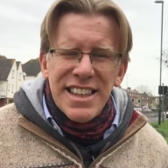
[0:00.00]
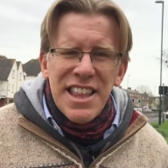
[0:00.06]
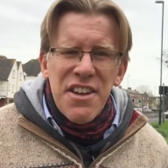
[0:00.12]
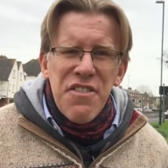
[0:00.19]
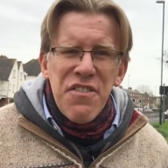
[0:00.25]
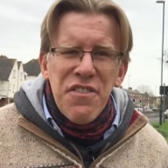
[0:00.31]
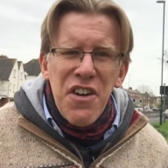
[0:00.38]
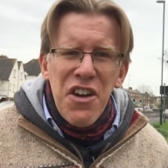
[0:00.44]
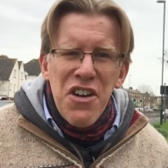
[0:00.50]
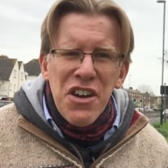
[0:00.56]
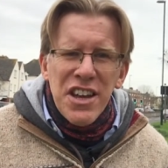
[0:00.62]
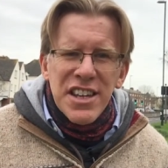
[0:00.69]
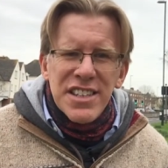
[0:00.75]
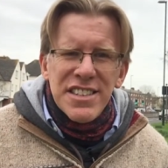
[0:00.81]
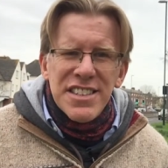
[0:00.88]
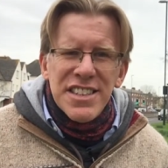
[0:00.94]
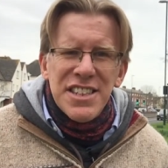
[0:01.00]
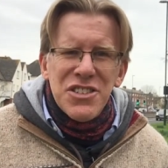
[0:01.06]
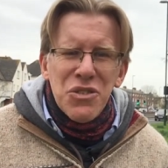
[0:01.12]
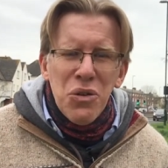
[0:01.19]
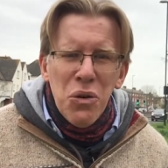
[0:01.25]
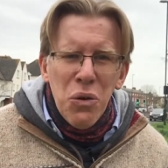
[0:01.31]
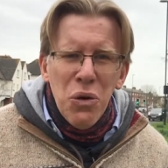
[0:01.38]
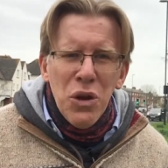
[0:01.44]
Their focus is
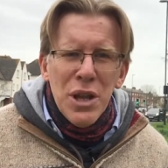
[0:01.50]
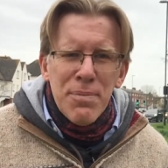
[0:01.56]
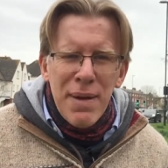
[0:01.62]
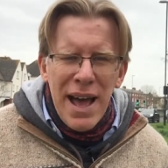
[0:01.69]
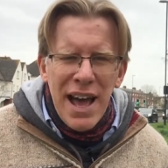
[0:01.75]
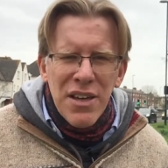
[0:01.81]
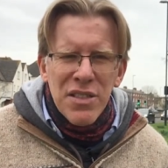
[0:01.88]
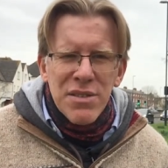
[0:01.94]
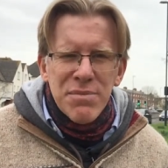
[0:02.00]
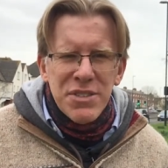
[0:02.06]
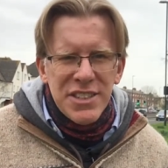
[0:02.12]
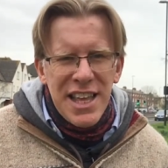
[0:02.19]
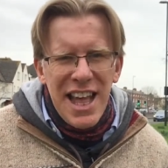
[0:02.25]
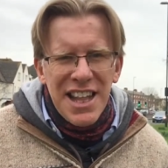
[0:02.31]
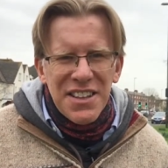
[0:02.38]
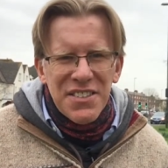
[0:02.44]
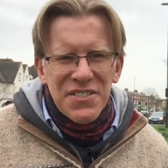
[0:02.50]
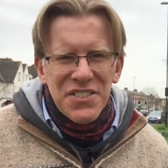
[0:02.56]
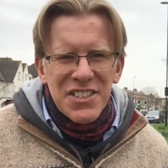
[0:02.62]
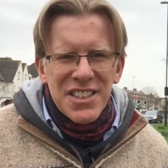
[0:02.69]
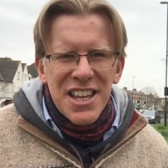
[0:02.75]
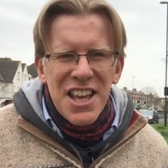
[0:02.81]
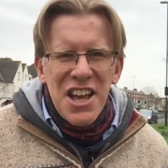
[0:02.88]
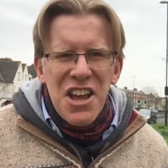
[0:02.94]
all about
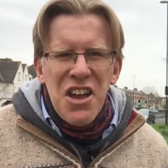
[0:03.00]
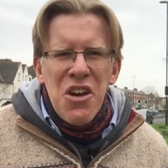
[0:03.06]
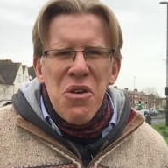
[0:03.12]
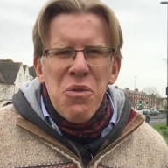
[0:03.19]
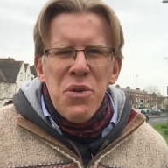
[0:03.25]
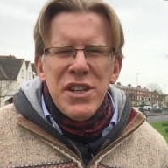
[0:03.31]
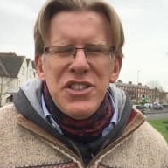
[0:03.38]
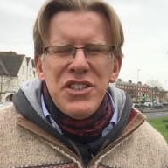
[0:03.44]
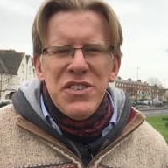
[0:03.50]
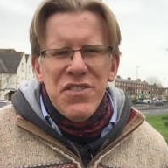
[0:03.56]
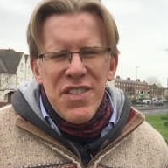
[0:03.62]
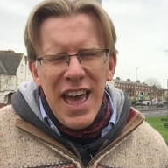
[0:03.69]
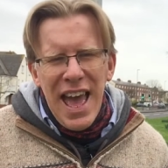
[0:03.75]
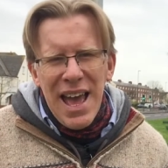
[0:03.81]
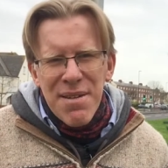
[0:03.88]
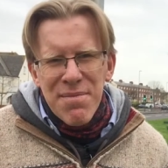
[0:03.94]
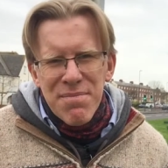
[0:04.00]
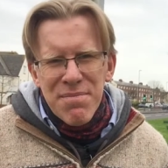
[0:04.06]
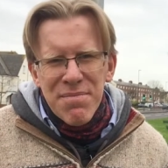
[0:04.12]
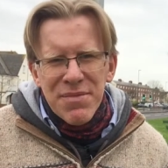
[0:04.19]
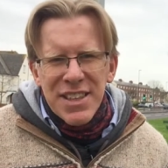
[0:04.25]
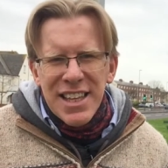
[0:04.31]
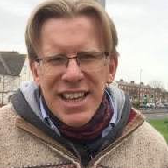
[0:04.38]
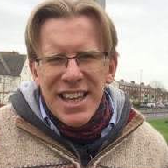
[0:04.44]
themselves. Which of them
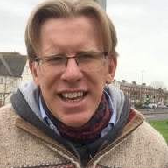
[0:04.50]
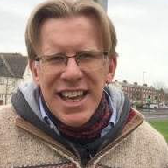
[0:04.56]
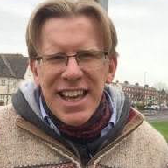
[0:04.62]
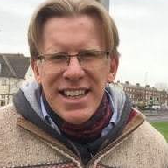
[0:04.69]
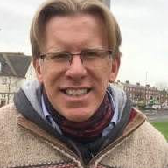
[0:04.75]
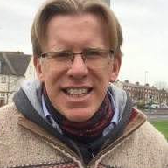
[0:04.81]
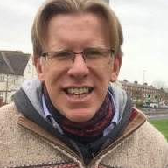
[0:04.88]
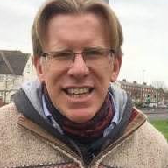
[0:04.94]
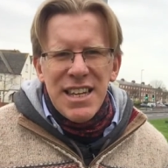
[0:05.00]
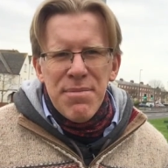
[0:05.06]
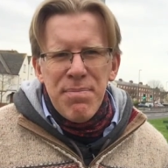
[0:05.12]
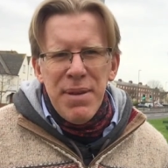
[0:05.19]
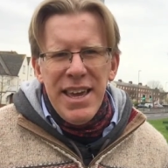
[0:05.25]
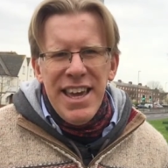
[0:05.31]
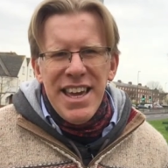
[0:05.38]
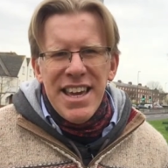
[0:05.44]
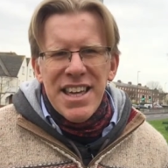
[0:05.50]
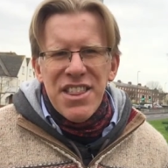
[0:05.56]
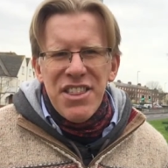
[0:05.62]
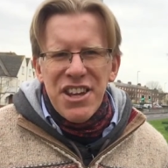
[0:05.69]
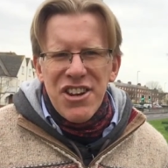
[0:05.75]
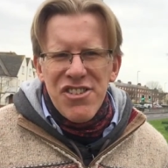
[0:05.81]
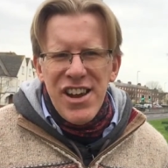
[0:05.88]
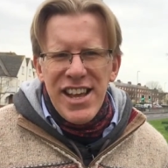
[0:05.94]
is going to be
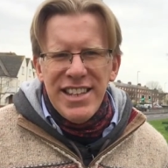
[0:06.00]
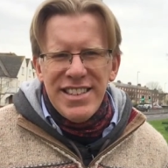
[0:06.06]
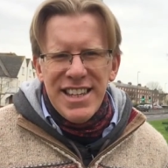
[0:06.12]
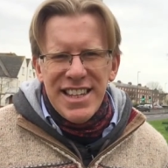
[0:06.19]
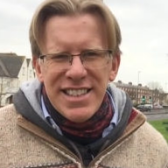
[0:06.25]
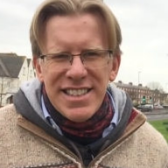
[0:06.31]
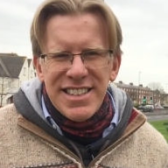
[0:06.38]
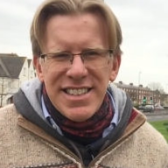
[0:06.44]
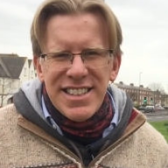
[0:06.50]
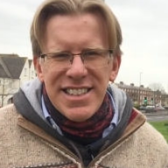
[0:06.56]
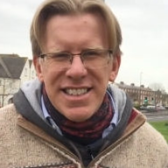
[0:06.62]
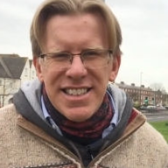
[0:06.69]
the greatest?